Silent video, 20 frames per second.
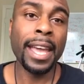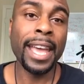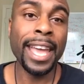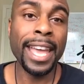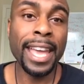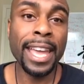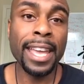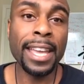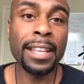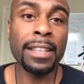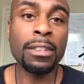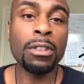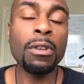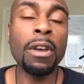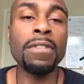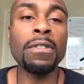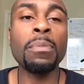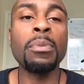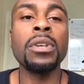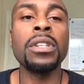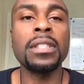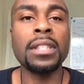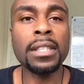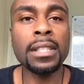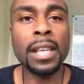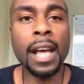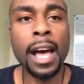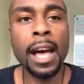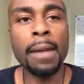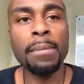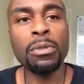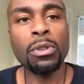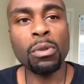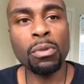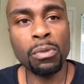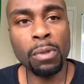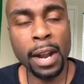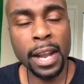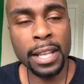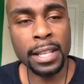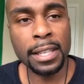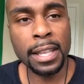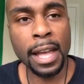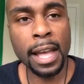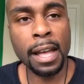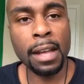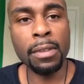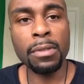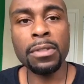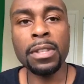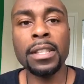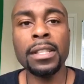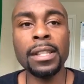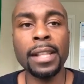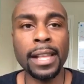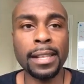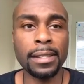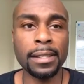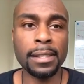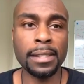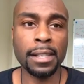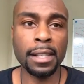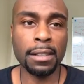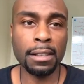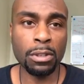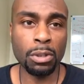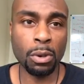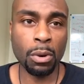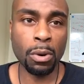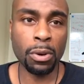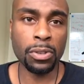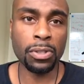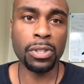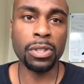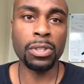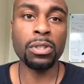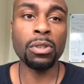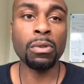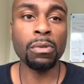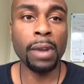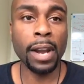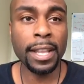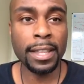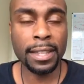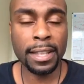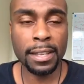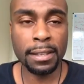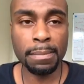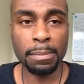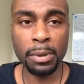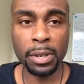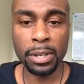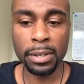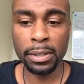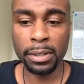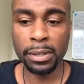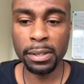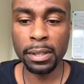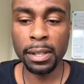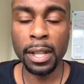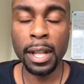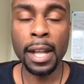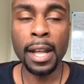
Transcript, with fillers: and you have to put in the time to write down these lessons and these courses to write these books